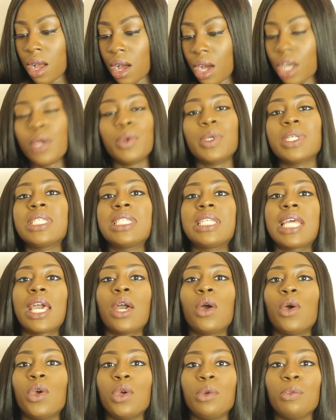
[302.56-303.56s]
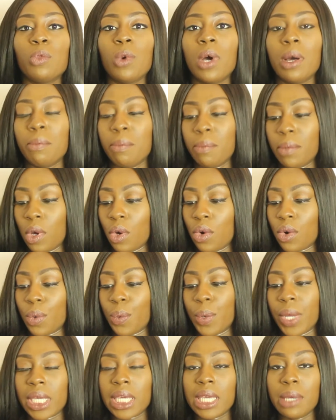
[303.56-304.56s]
Are you a stay-at-home mum or a
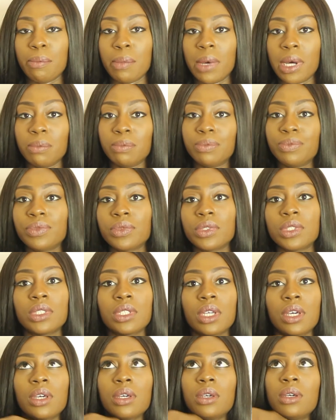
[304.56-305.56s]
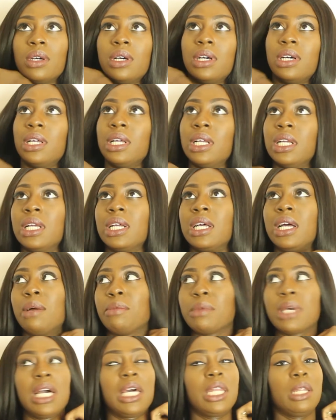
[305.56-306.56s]
working mum? So
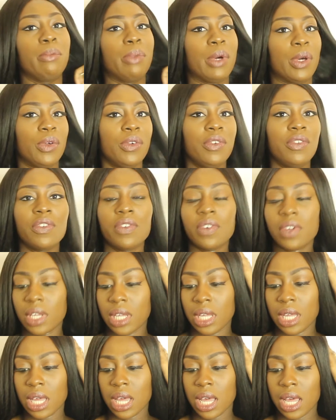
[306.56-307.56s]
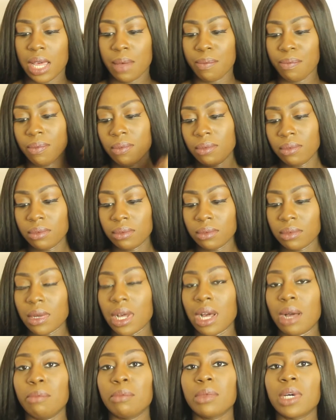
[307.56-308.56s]
I'm kind of both. Um,
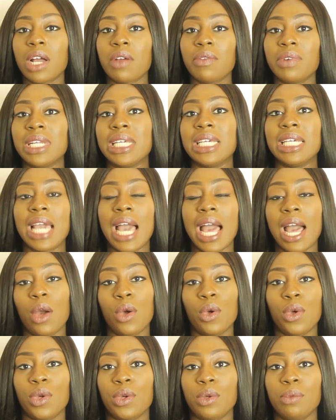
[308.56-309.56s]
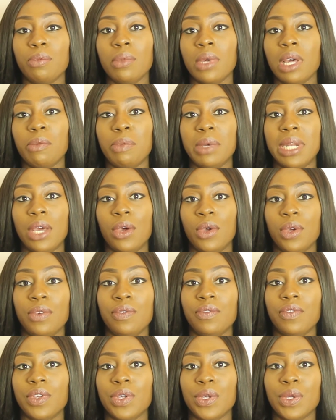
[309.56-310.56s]
I'm currently at home. I've been at
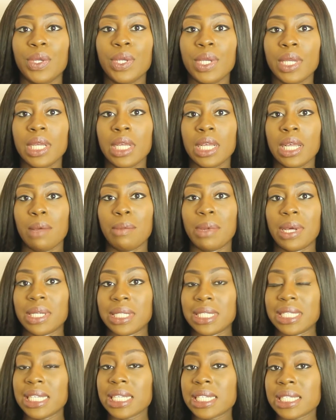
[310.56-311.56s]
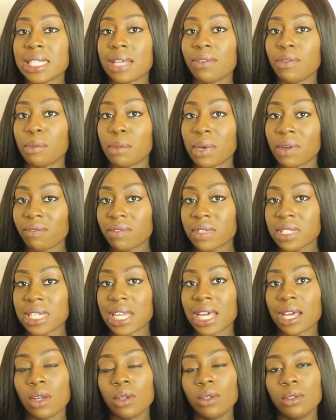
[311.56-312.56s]
home for about six, seven months
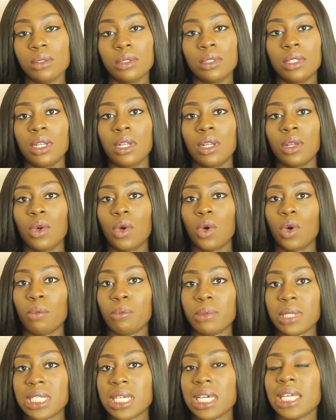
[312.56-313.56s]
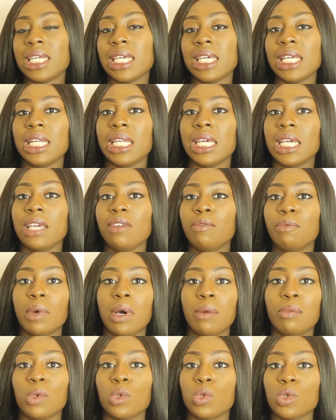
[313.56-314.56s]
now on maternity leave,
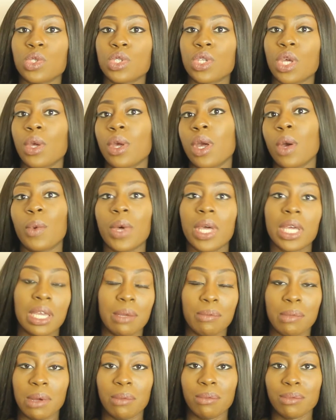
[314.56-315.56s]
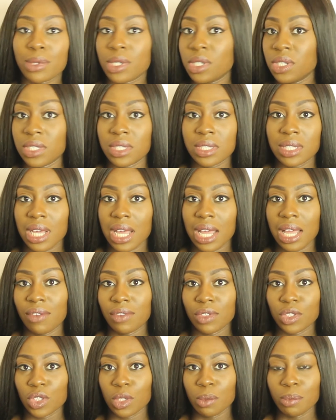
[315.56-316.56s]
but I'm also a working mum because I have
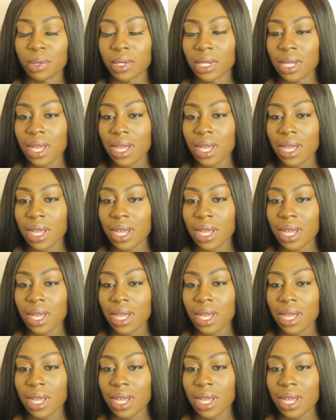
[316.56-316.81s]
a job